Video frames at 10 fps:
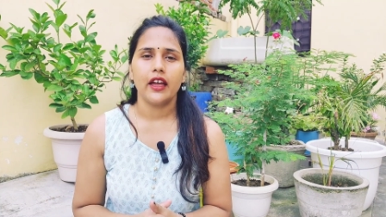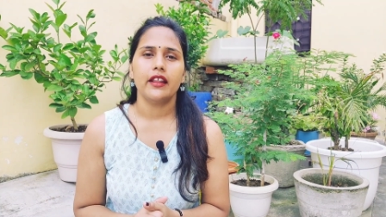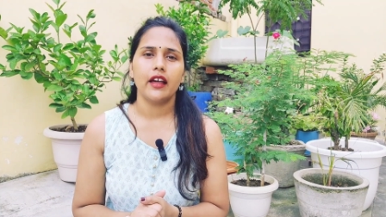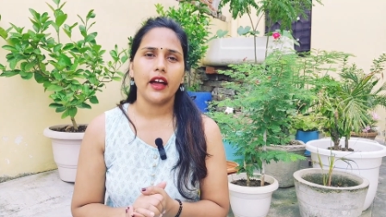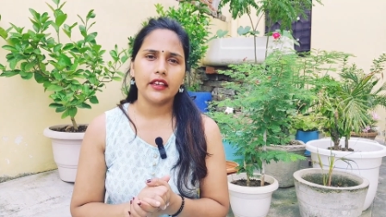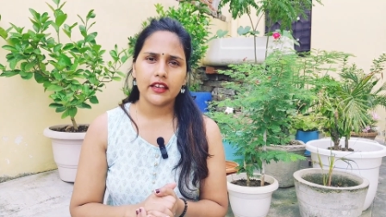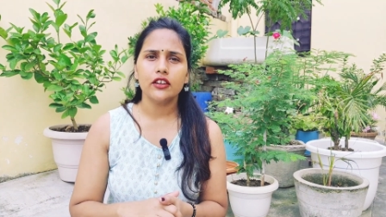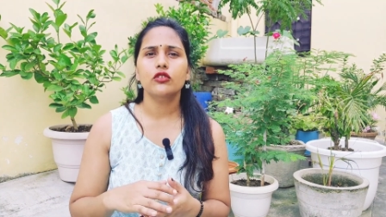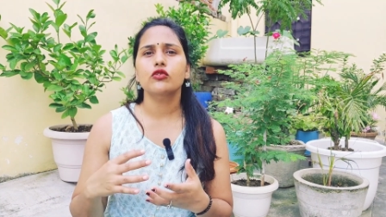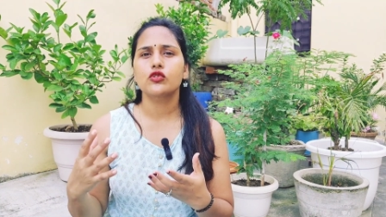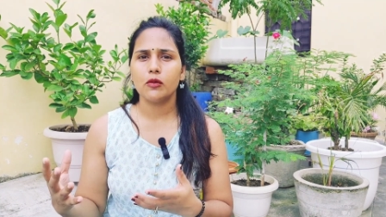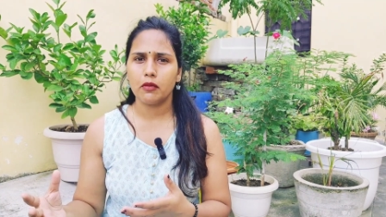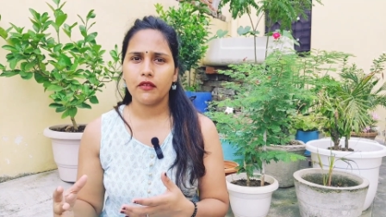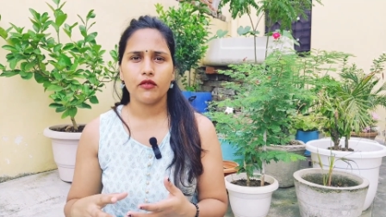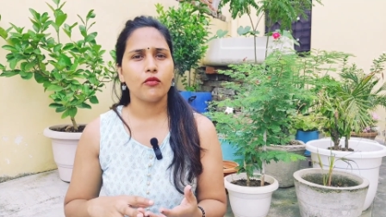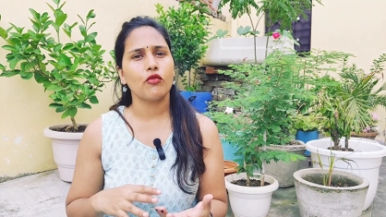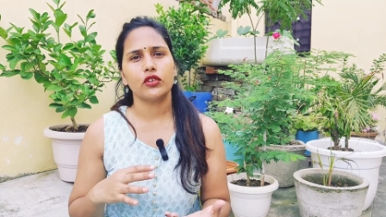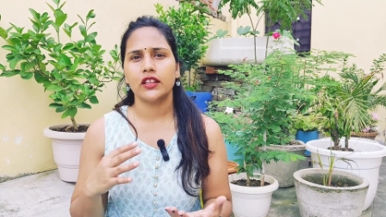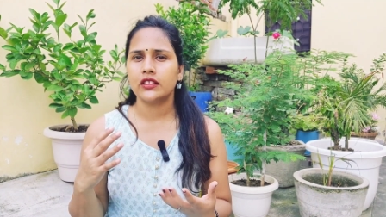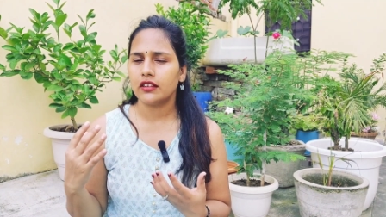and I can do Zumba for
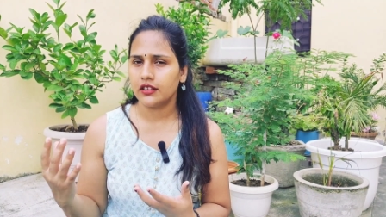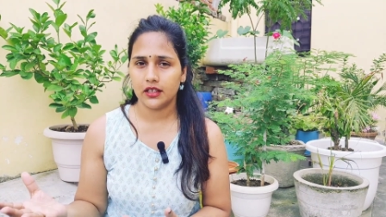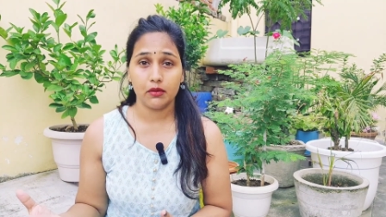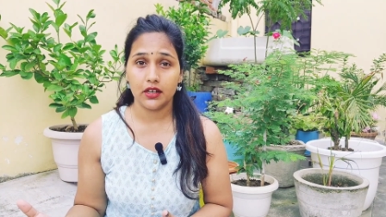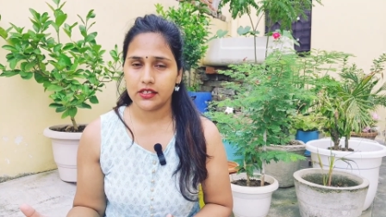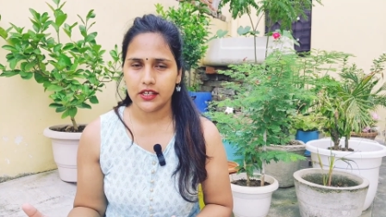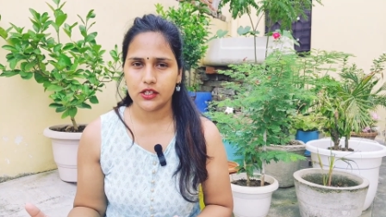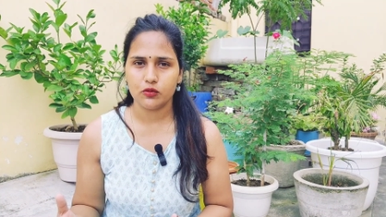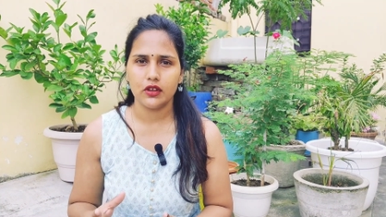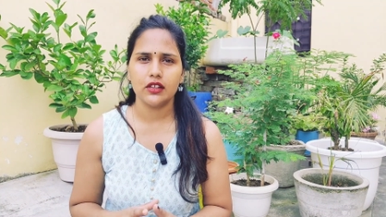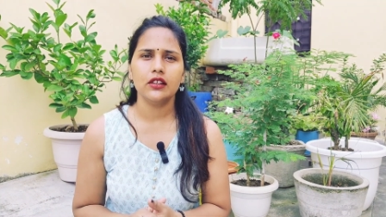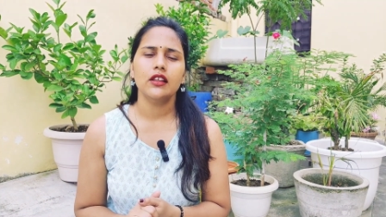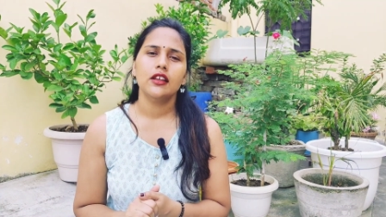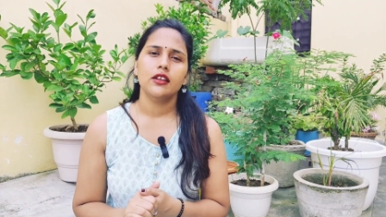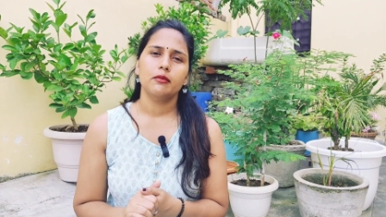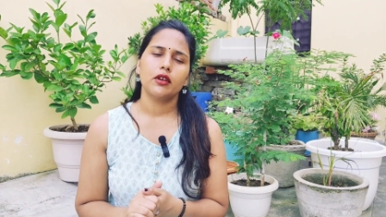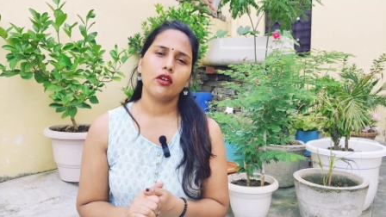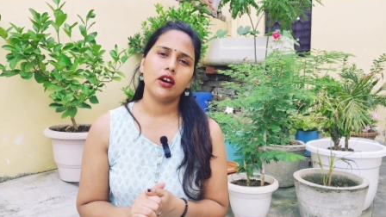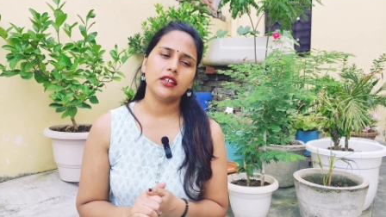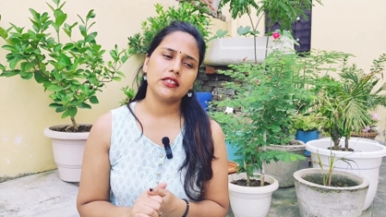more than thirty minutes as well
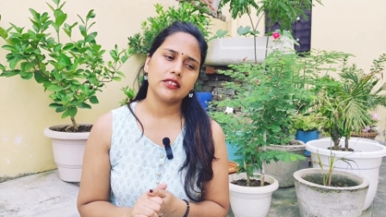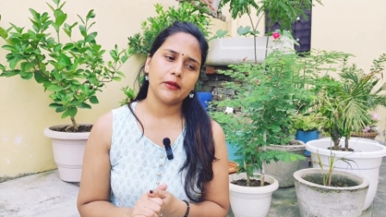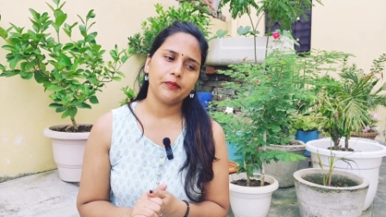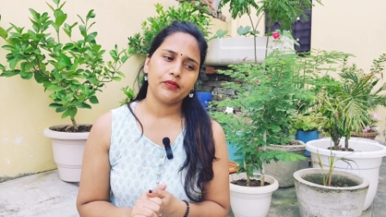because